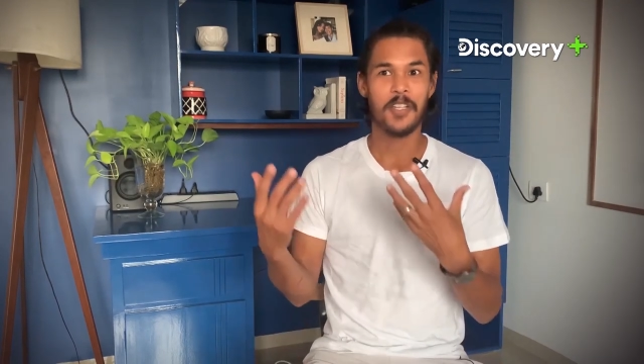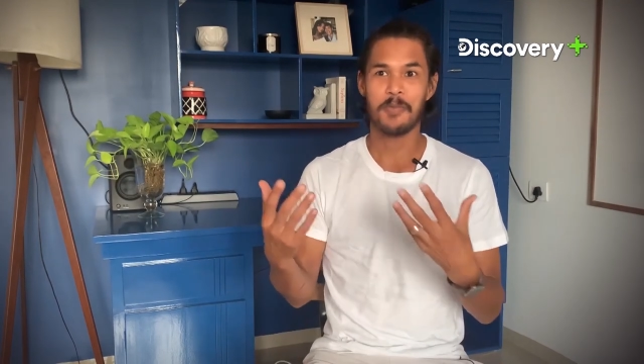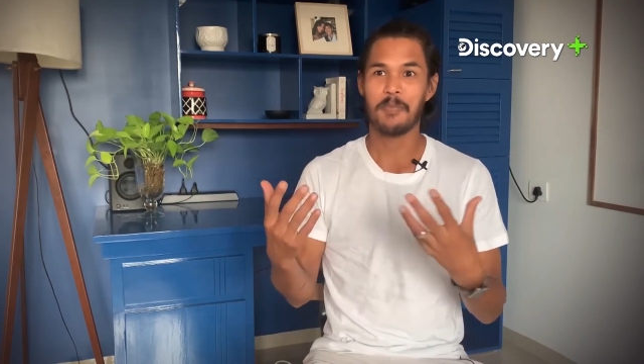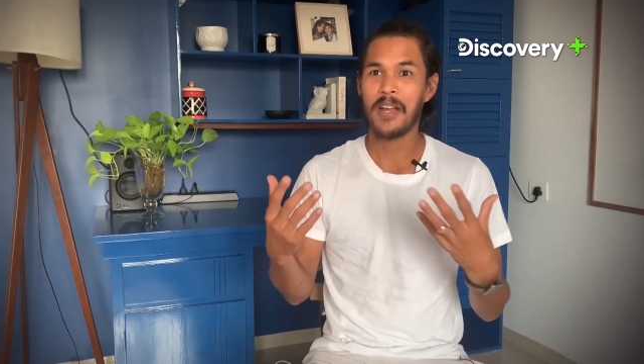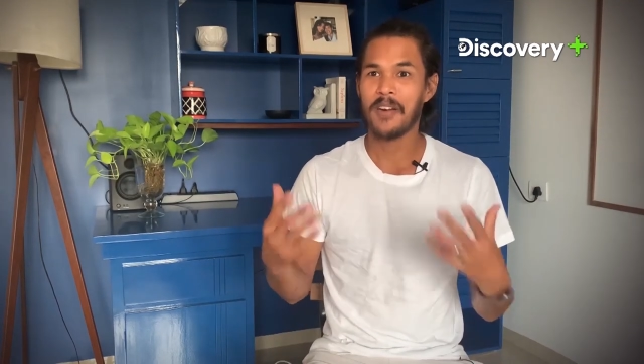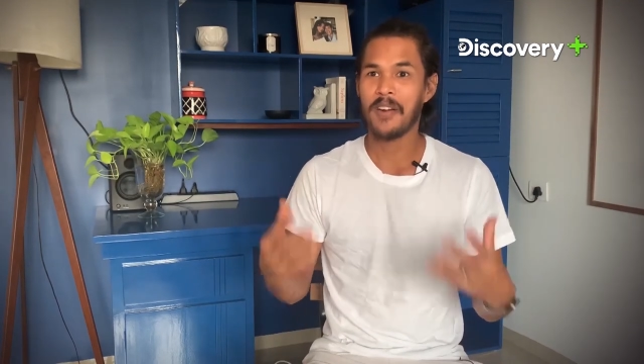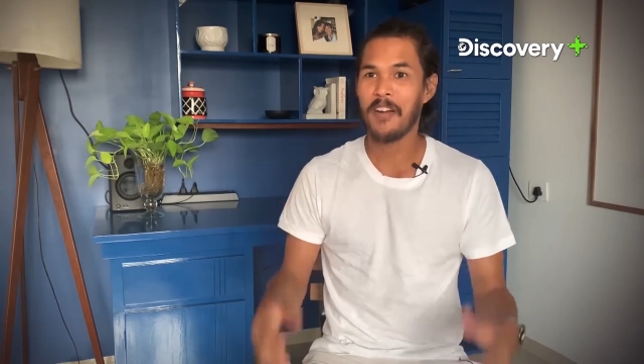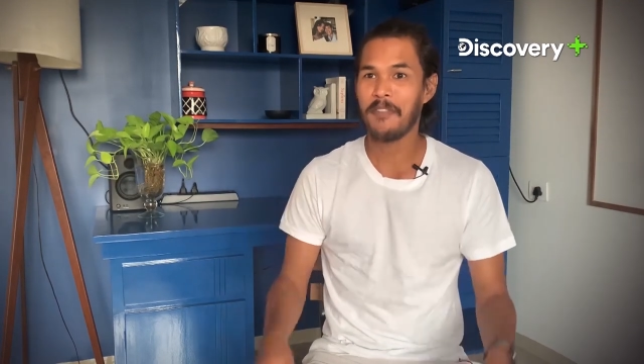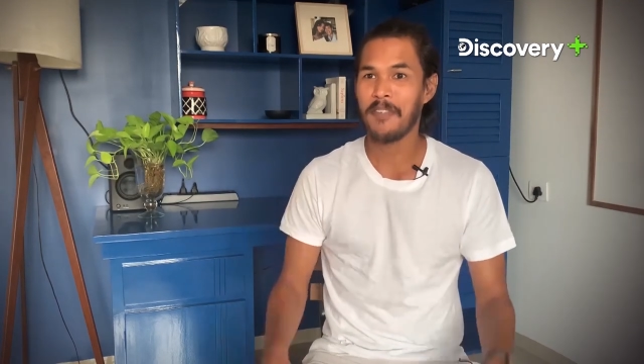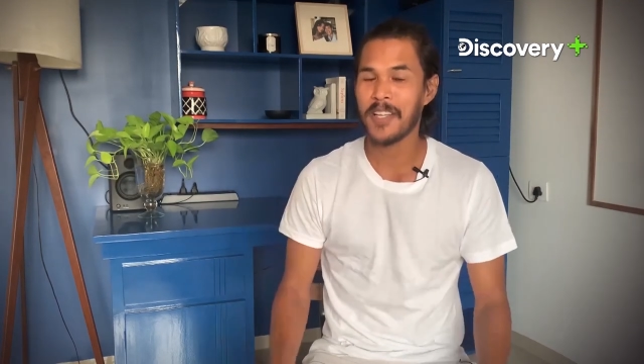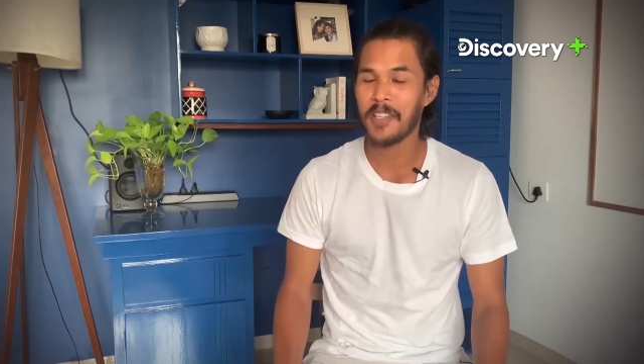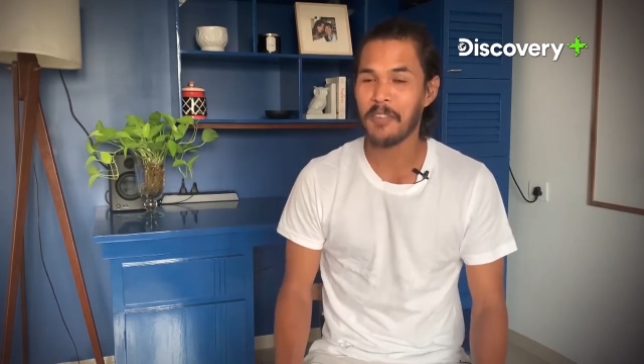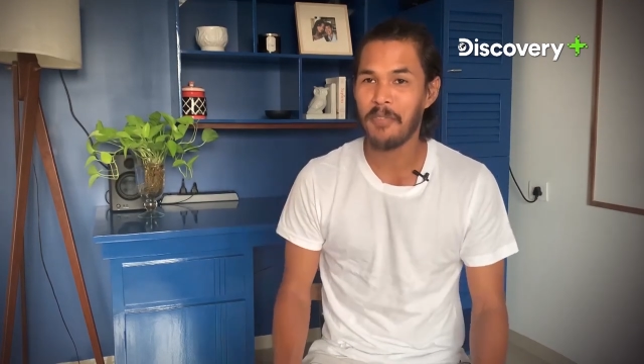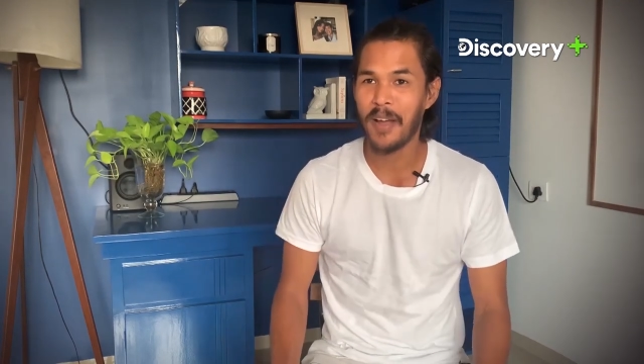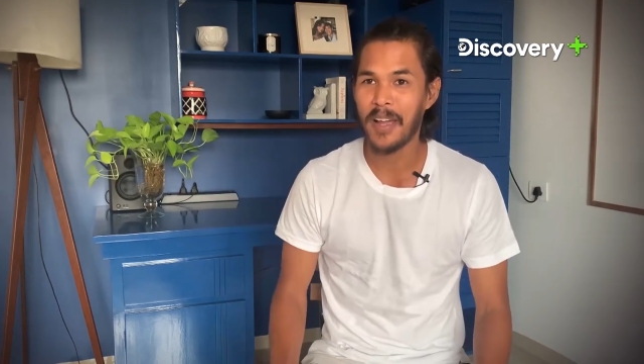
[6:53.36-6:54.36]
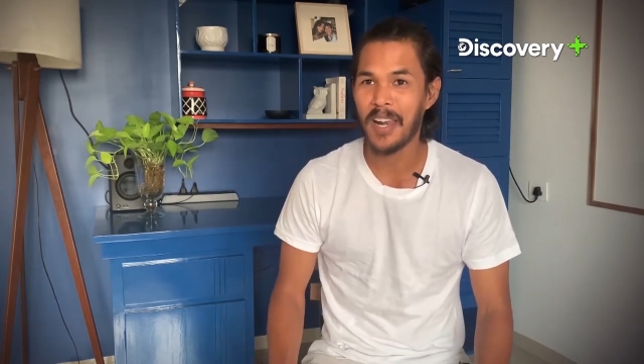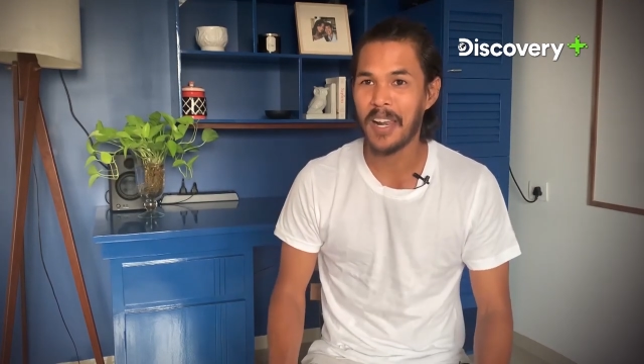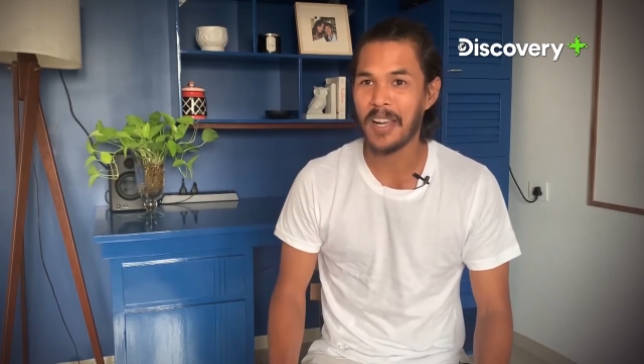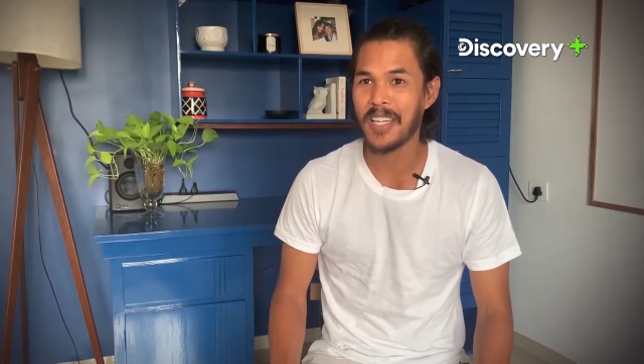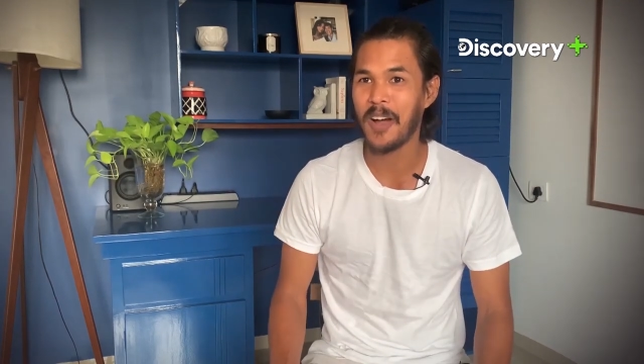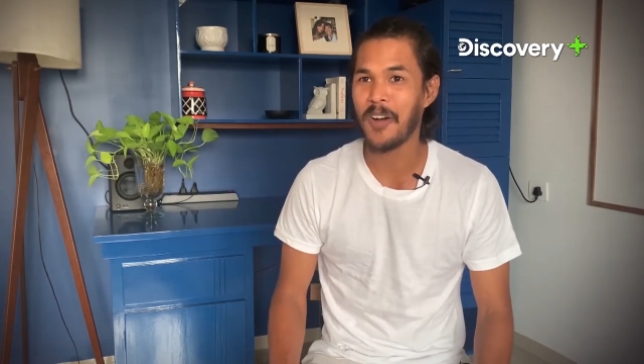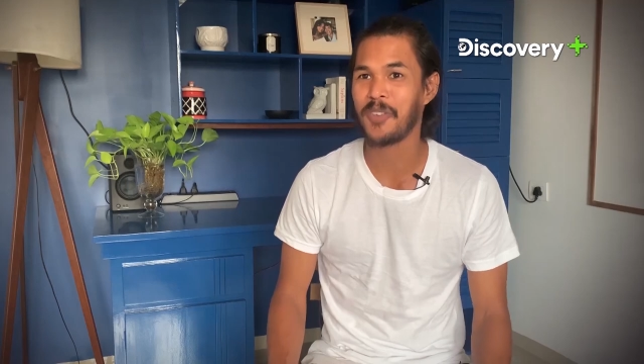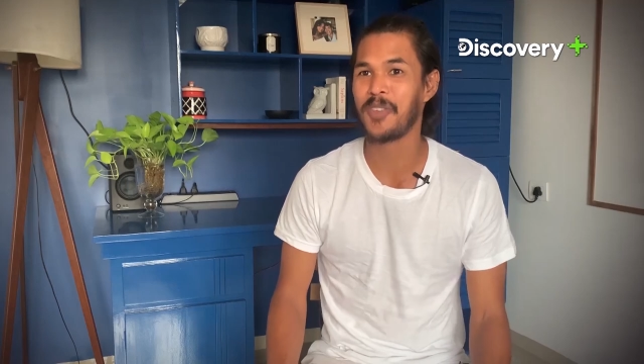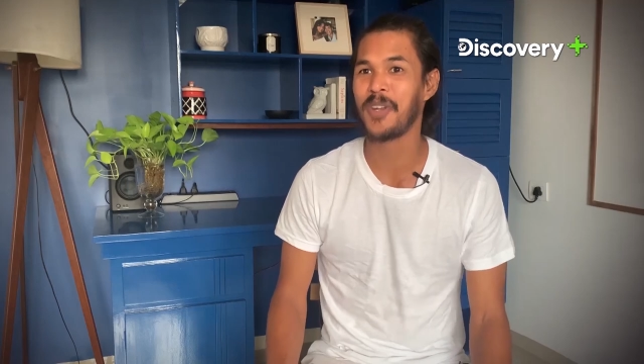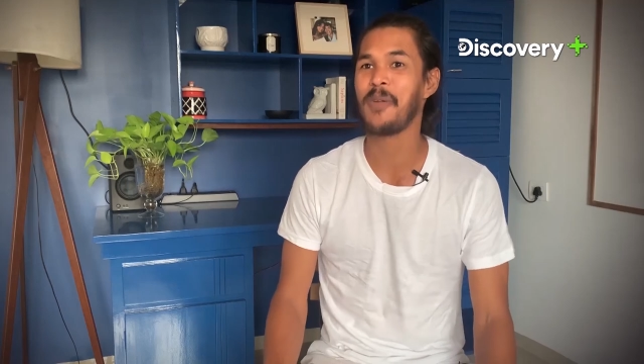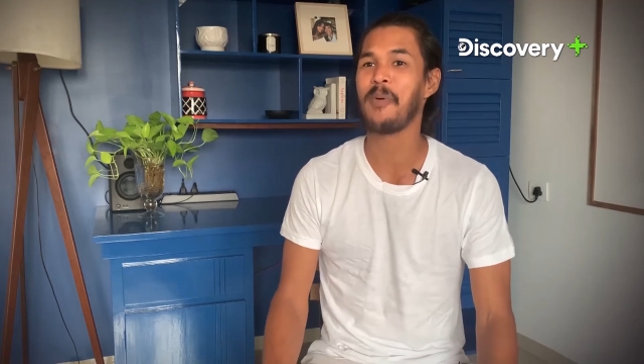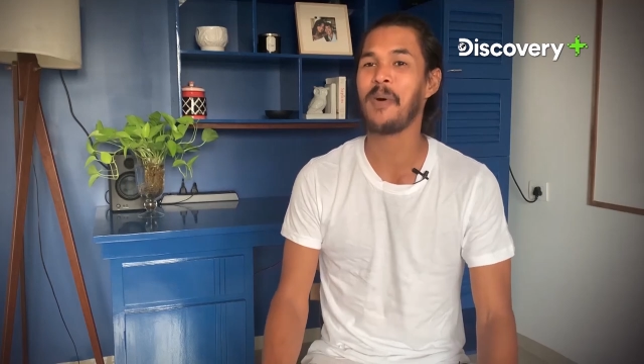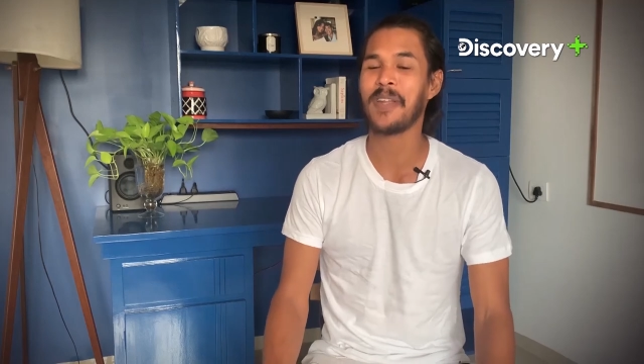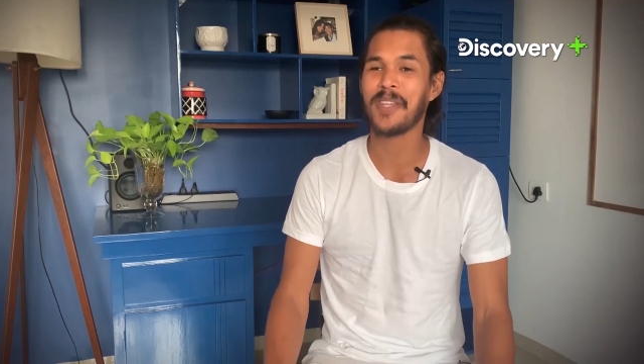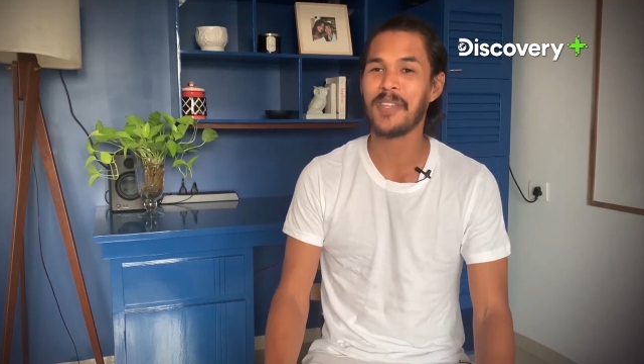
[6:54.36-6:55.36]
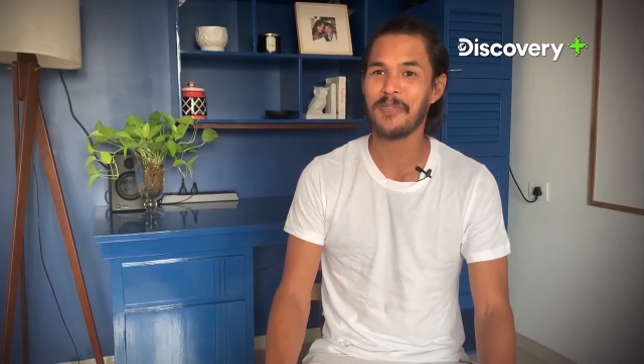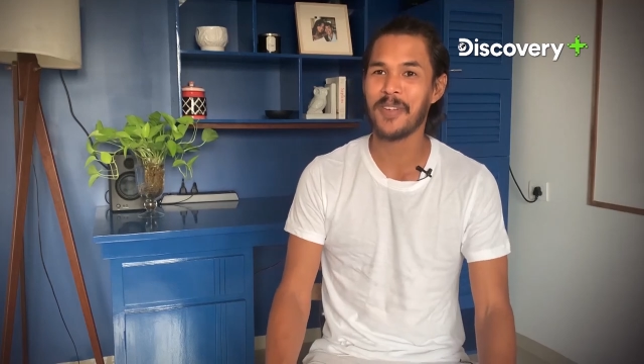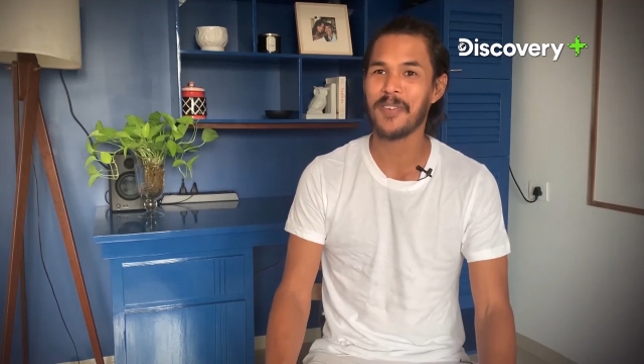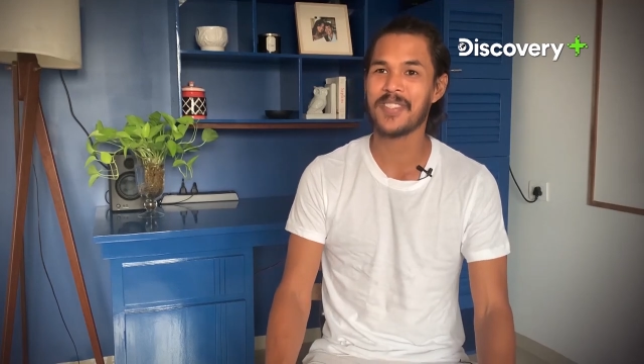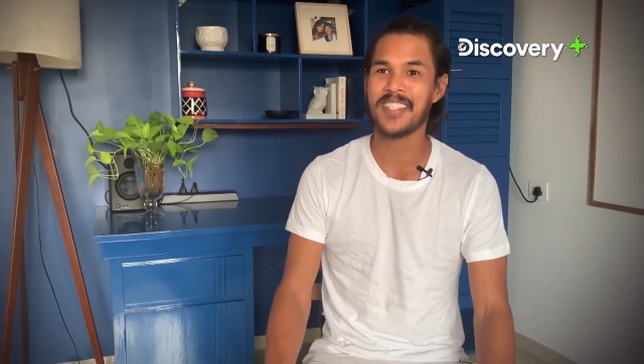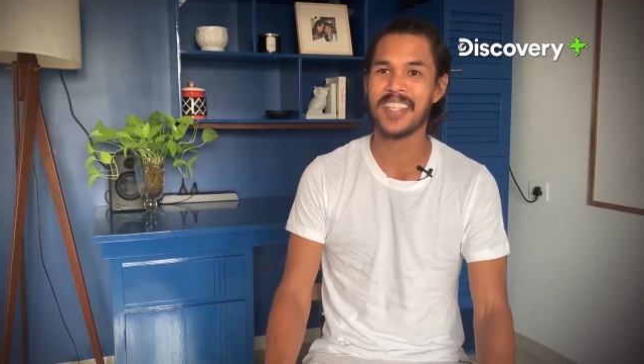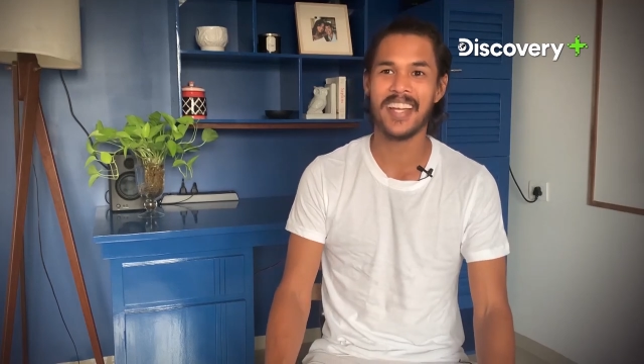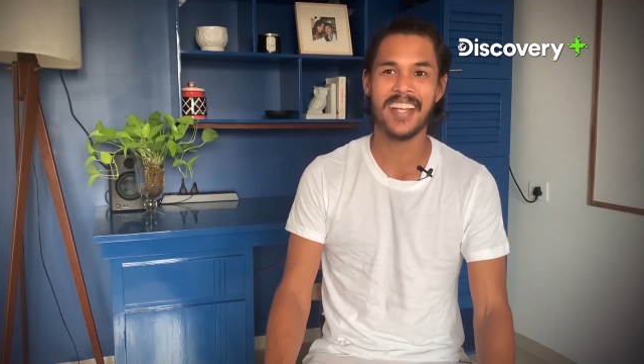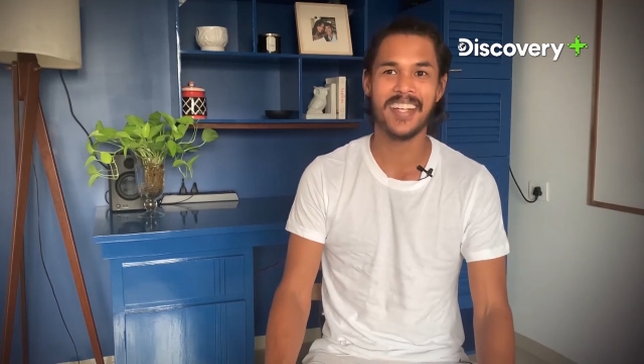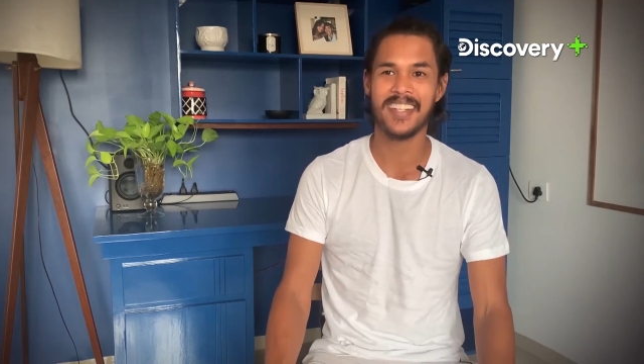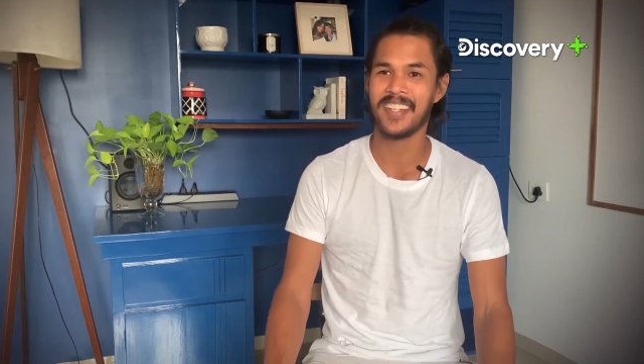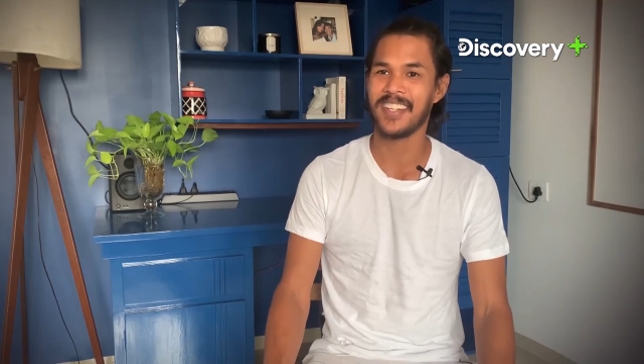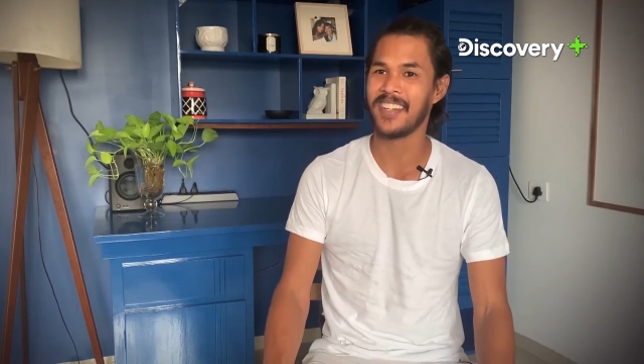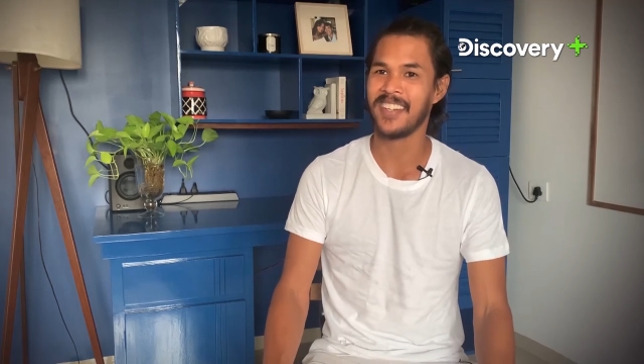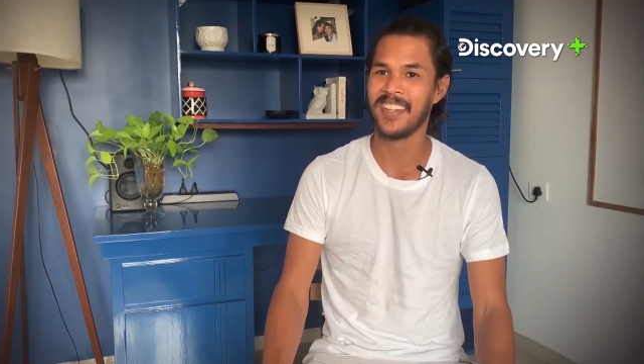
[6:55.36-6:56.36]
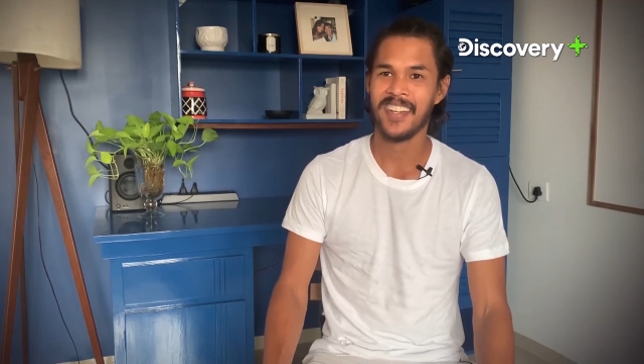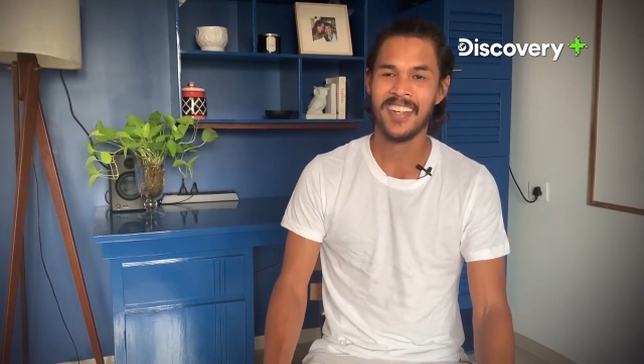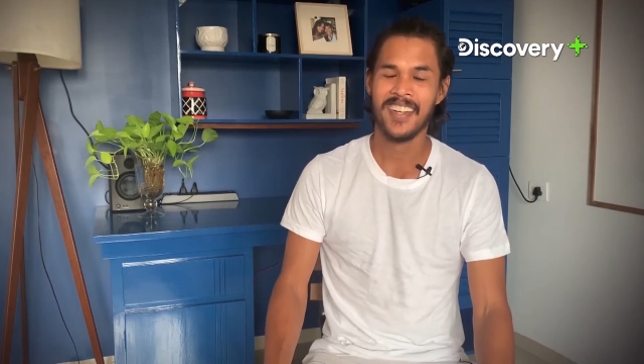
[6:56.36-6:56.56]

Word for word: playing Rafa in the final, down 3-1 in the fifth set, and